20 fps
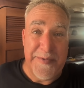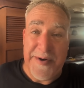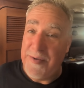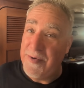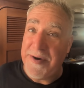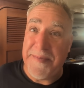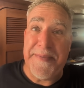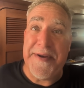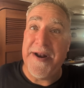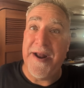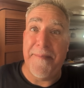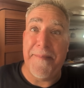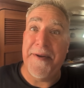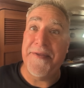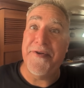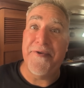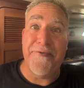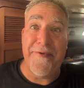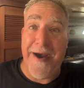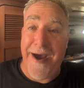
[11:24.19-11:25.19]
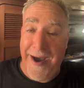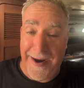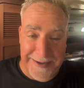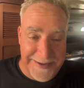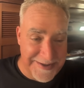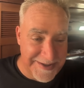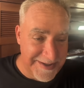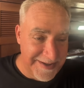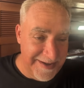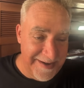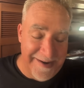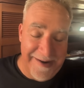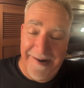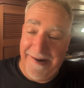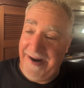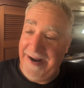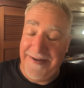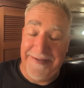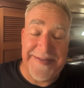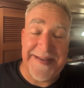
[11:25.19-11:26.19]
We would have been up on the rocks,
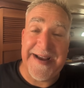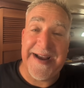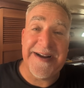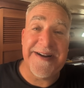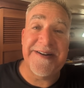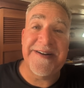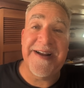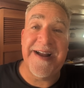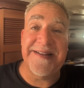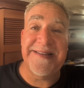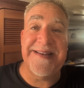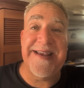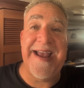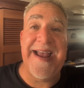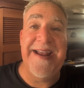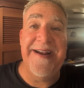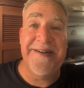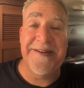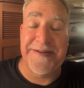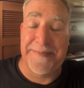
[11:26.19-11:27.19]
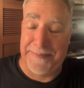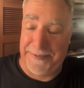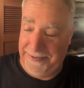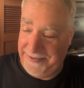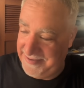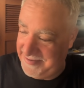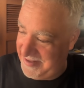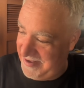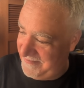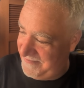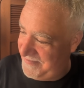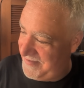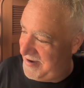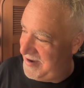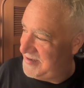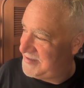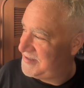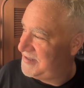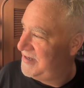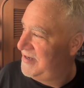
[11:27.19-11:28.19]
I don't think I could have got the anchor deployed that
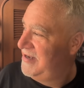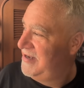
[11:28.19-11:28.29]
fast.